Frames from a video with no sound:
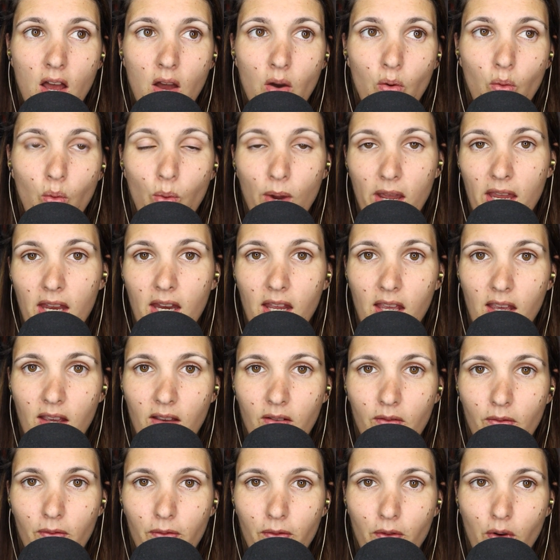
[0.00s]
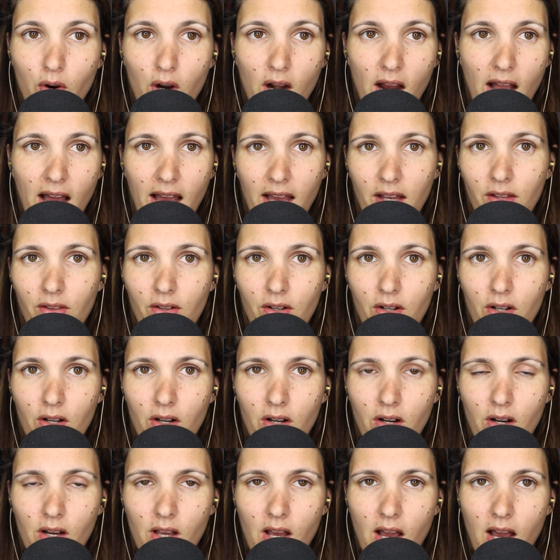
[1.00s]
waiting for
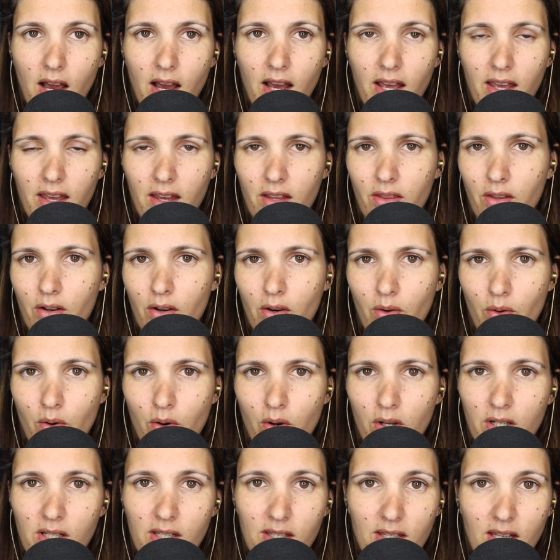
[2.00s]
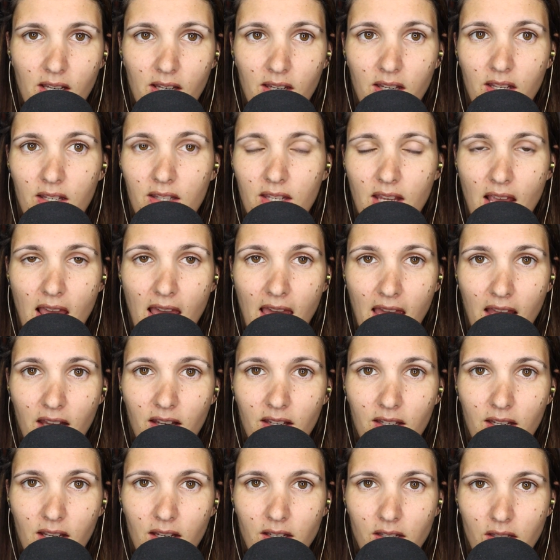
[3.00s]
either Heather or Sidney to
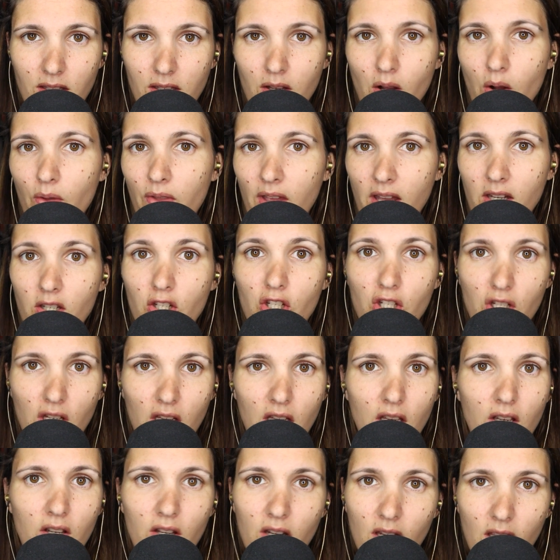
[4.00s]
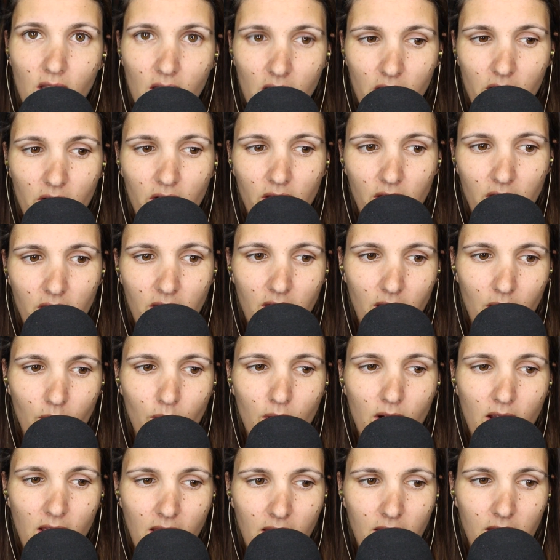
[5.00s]
end it so that she could hear that they
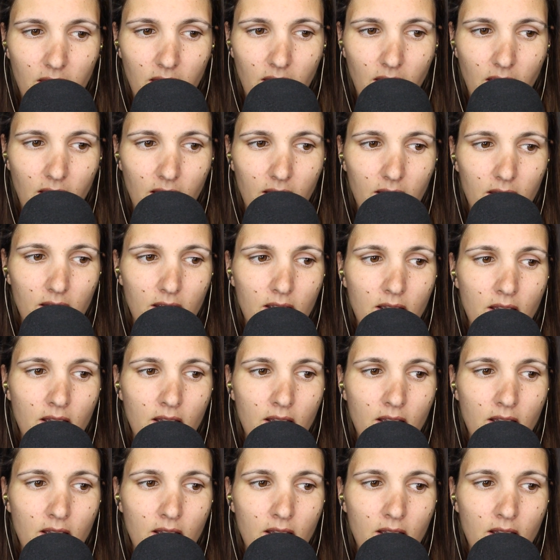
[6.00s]
were ending it.